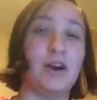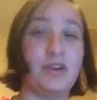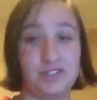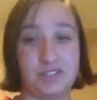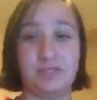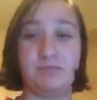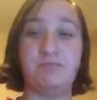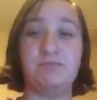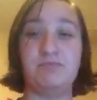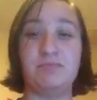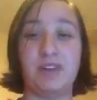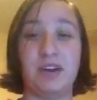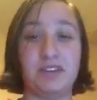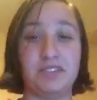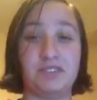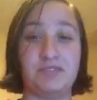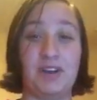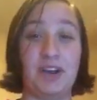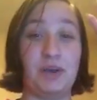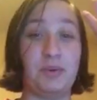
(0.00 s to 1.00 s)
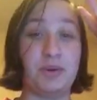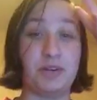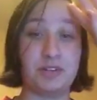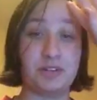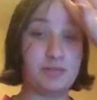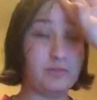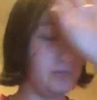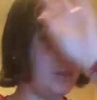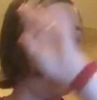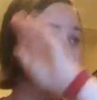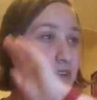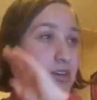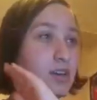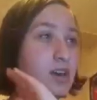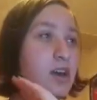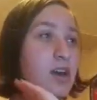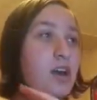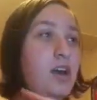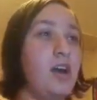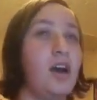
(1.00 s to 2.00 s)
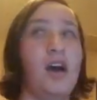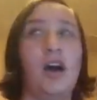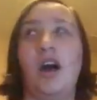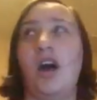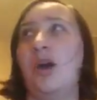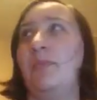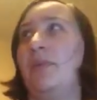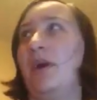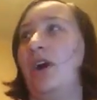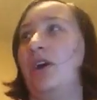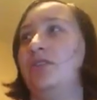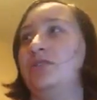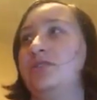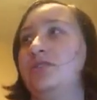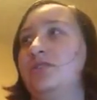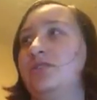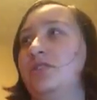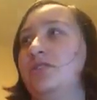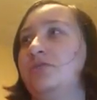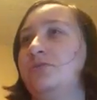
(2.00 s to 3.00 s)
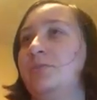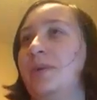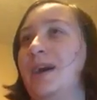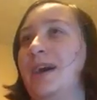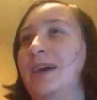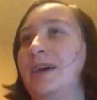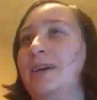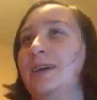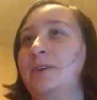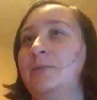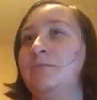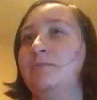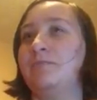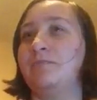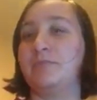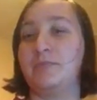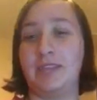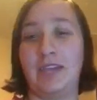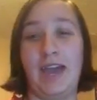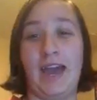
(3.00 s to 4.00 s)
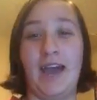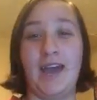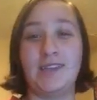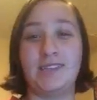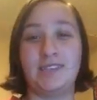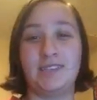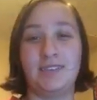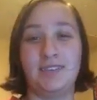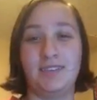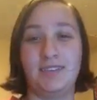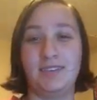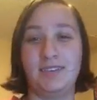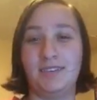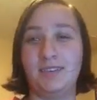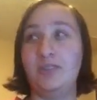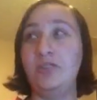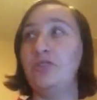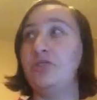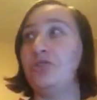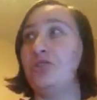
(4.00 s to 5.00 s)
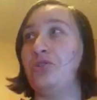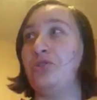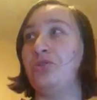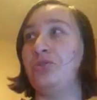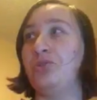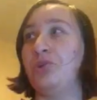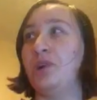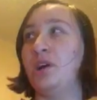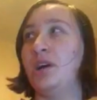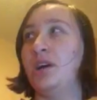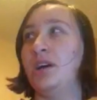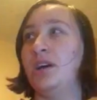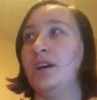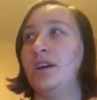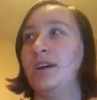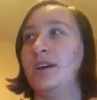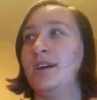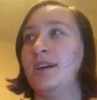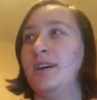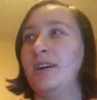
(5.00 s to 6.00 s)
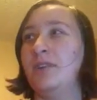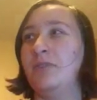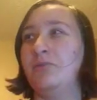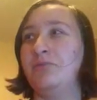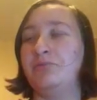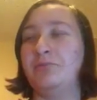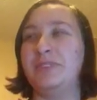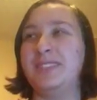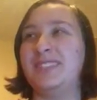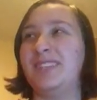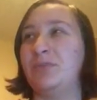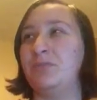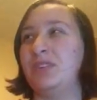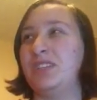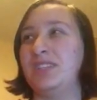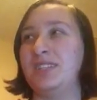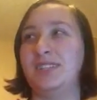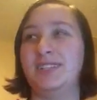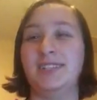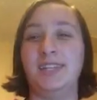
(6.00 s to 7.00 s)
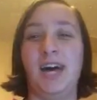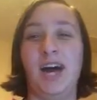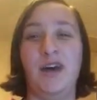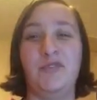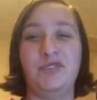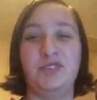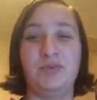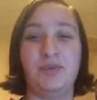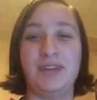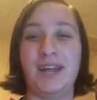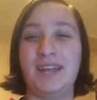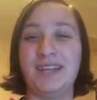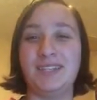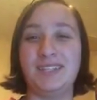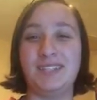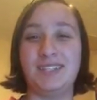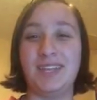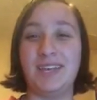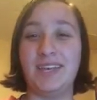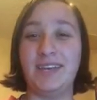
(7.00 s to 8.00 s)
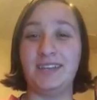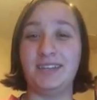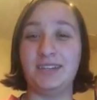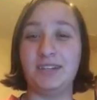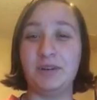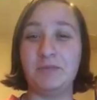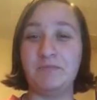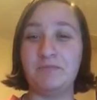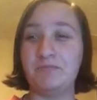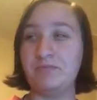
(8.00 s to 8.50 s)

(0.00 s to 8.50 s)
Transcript: that was a firework. Also, my cat, who for some reason loves when I sing,